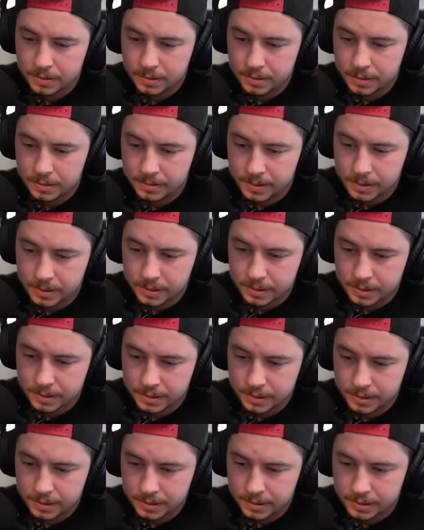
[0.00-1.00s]
Come
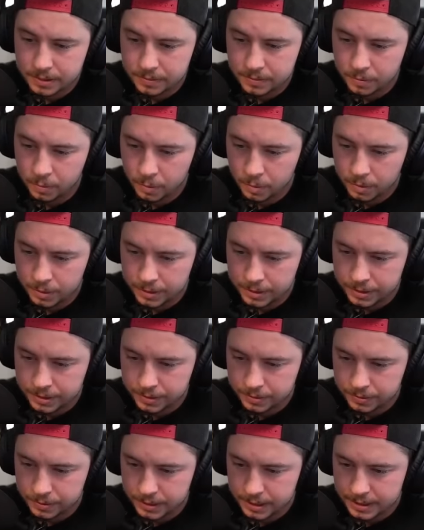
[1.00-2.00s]
on, Warden.
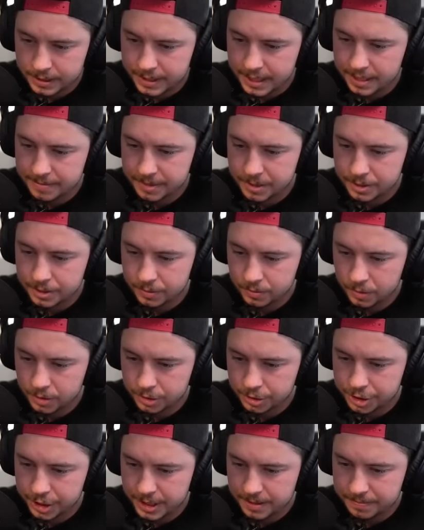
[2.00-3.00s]
Do a lot of damage to the
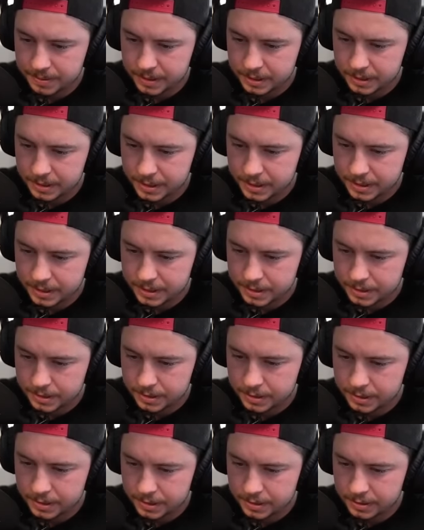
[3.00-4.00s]
Royal Champion. Yes,
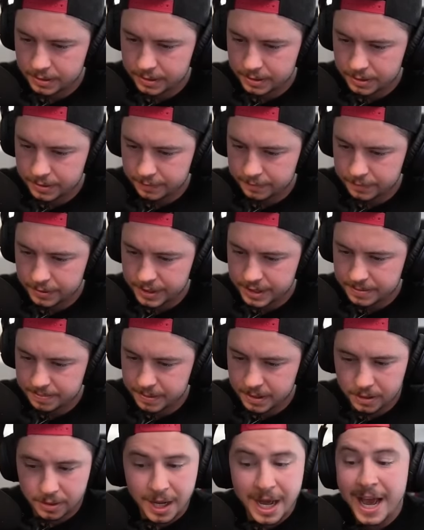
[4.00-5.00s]
sir. There's a free
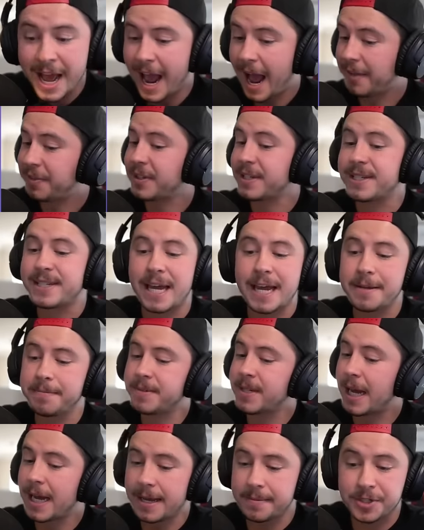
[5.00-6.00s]
spill. At the same
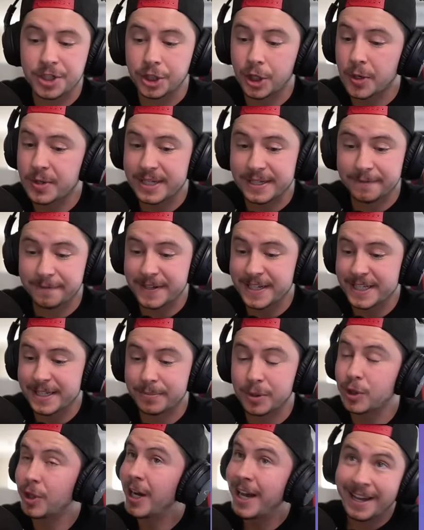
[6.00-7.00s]
time, she goes
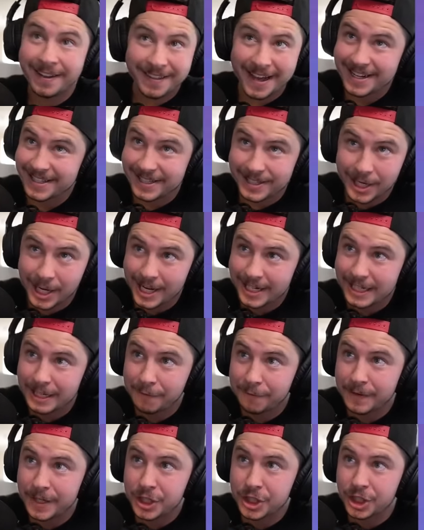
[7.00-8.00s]
invisible. That's not
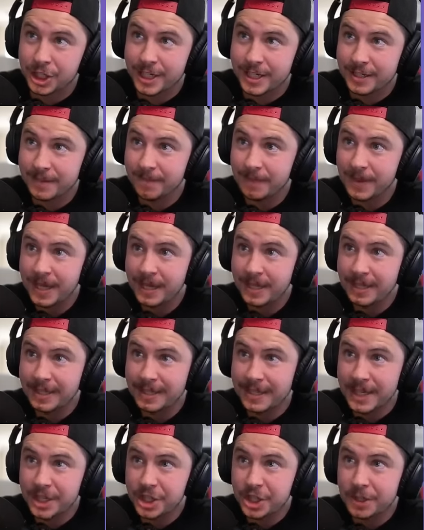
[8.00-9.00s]
efficient.
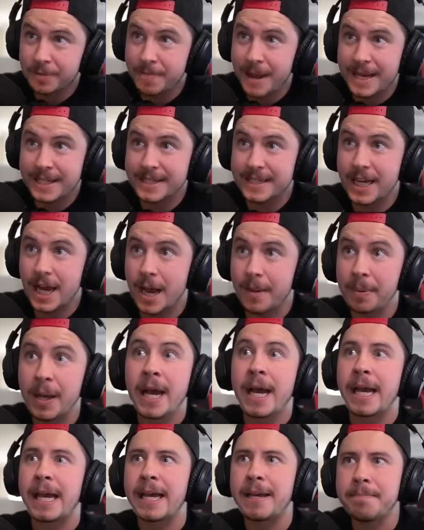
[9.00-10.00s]
Ninja messed up.
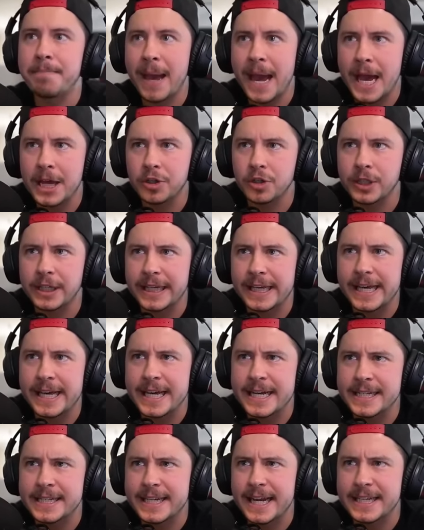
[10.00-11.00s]
He manually
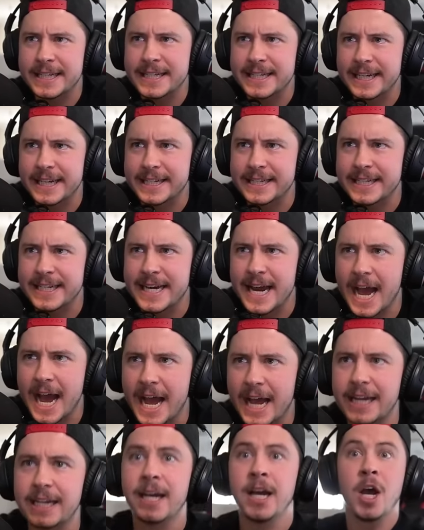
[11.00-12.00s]
ends at
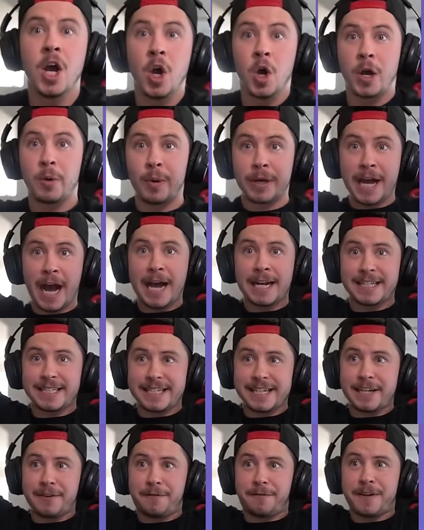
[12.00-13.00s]
69. We got a
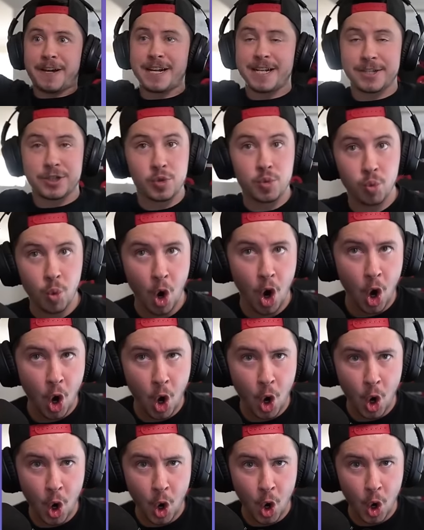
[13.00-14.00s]
defense.
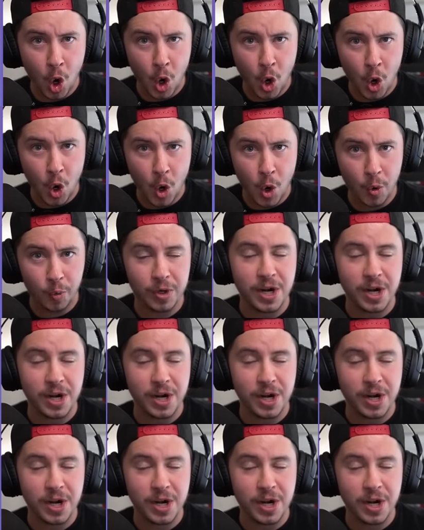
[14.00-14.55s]
Woo!